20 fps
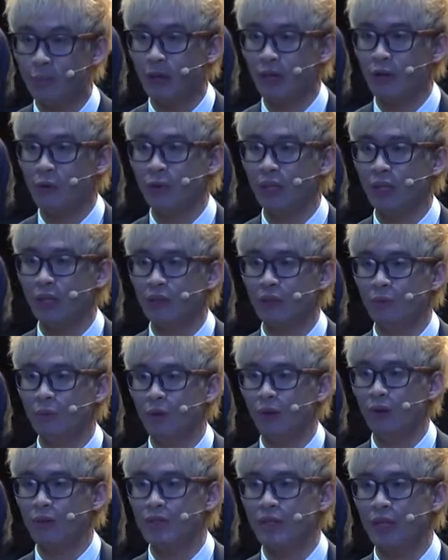be able to read the
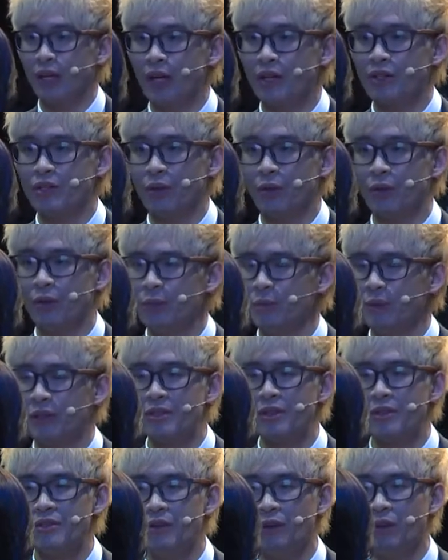words that I show you,
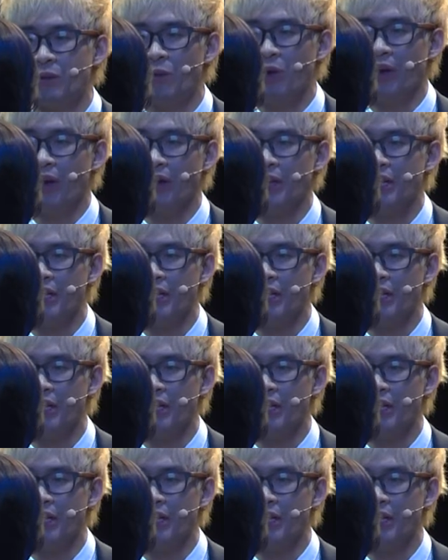because it's not a word.